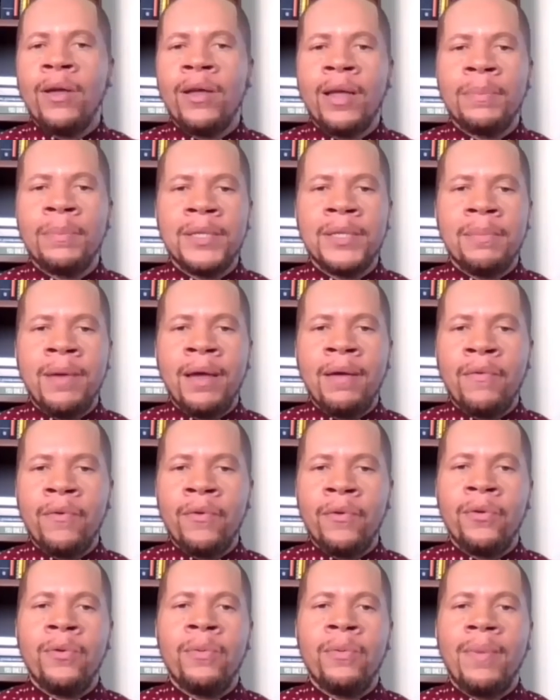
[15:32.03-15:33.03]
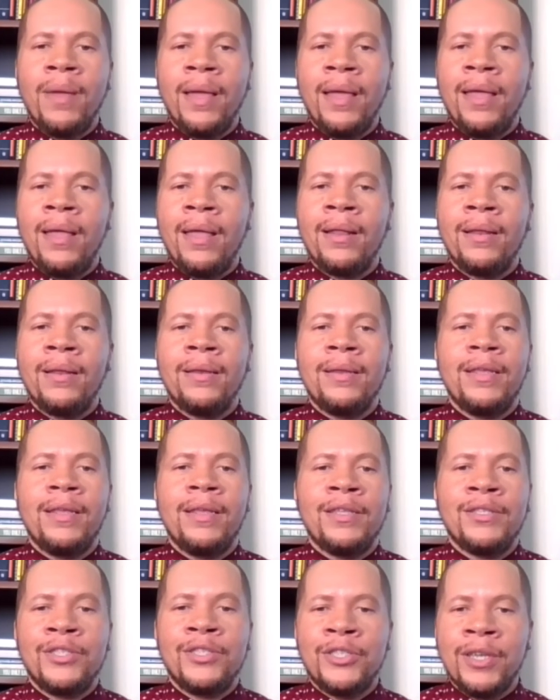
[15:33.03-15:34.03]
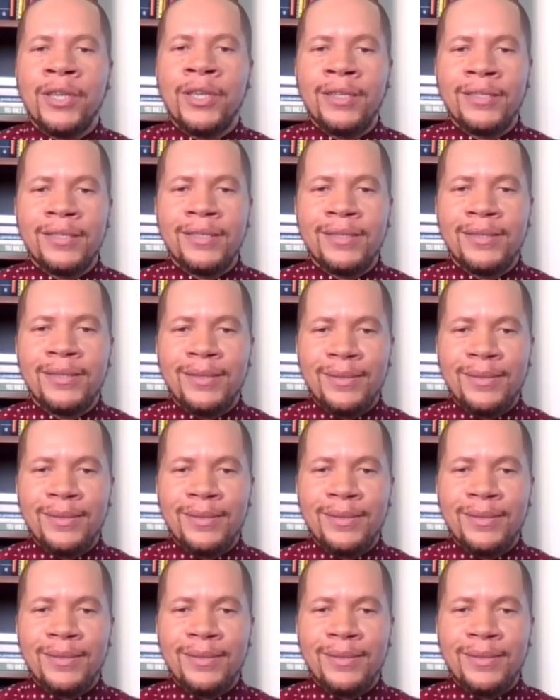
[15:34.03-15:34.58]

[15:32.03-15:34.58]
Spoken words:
going up to my room and it's just